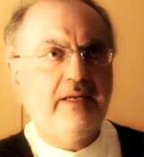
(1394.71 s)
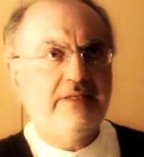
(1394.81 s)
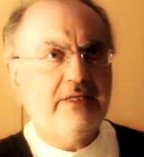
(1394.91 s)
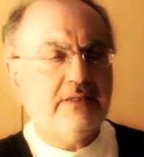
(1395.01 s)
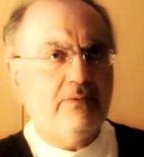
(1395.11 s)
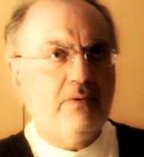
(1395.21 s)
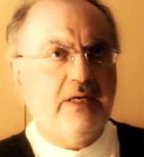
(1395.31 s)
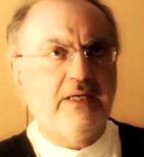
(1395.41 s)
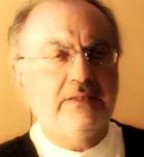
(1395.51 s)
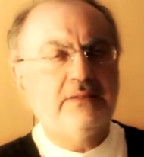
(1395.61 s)
It's just a
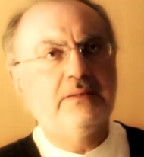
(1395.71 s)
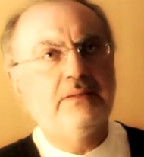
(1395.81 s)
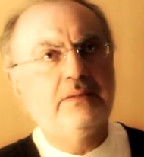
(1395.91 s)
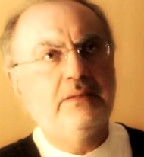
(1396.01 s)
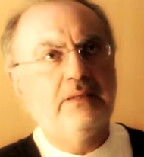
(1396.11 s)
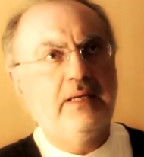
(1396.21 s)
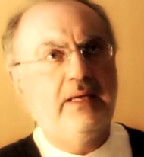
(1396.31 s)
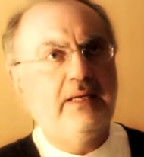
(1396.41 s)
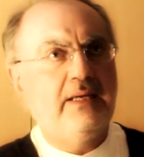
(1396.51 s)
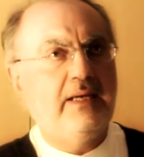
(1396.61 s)
word,
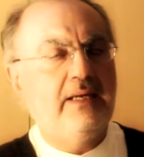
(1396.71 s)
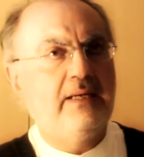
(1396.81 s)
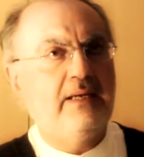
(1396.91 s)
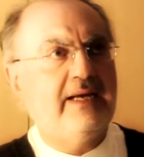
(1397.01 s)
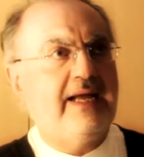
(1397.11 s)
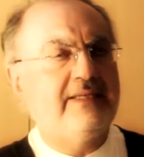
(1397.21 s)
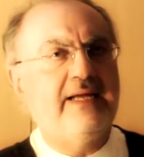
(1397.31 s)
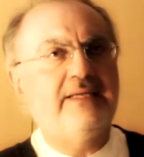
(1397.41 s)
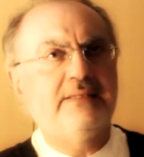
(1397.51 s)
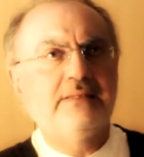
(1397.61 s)
a
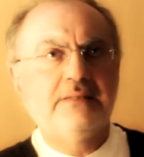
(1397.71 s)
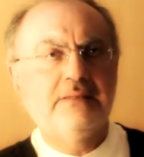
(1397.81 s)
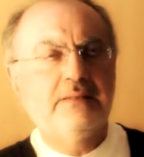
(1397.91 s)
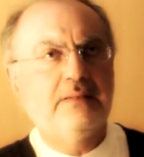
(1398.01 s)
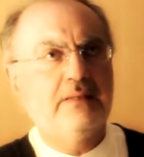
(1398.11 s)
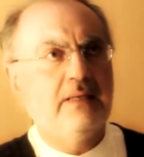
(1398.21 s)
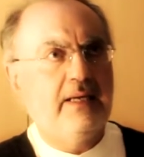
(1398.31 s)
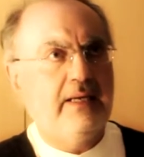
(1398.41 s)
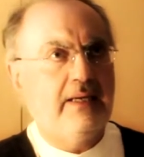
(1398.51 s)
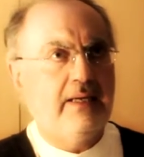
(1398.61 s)
cadence,
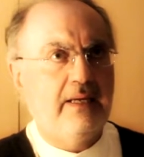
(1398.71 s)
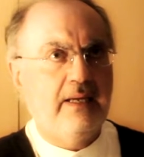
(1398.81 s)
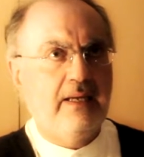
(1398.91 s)
an